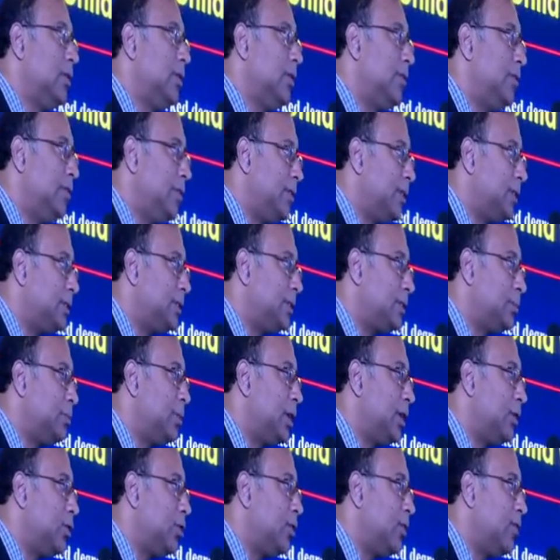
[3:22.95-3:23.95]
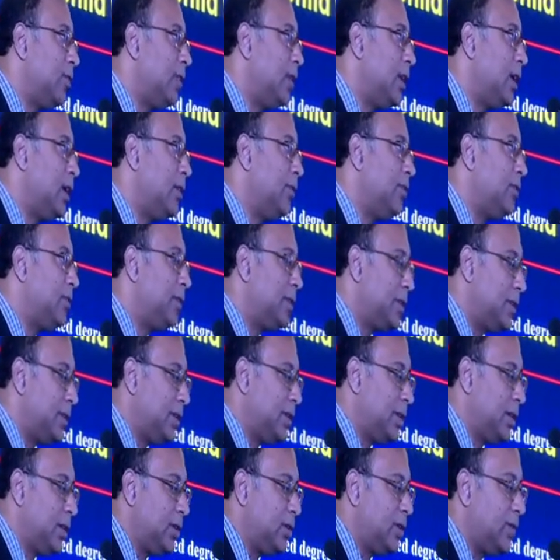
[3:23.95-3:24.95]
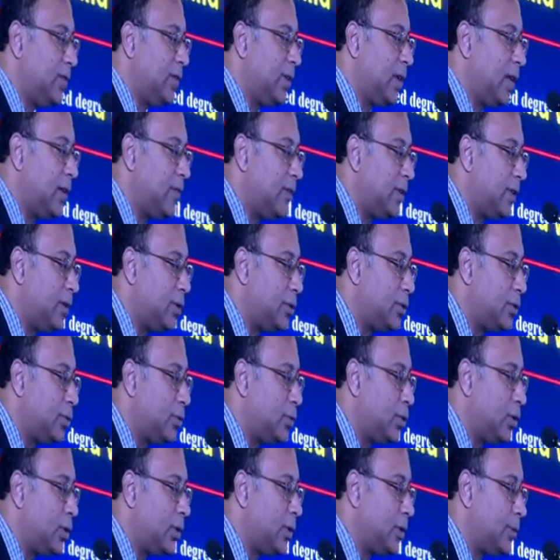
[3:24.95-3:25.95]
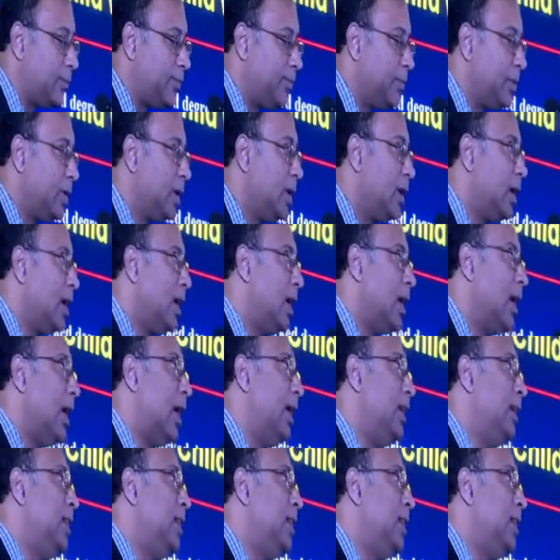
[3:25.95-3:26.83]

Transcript: First month of life, first year of life, and so on. And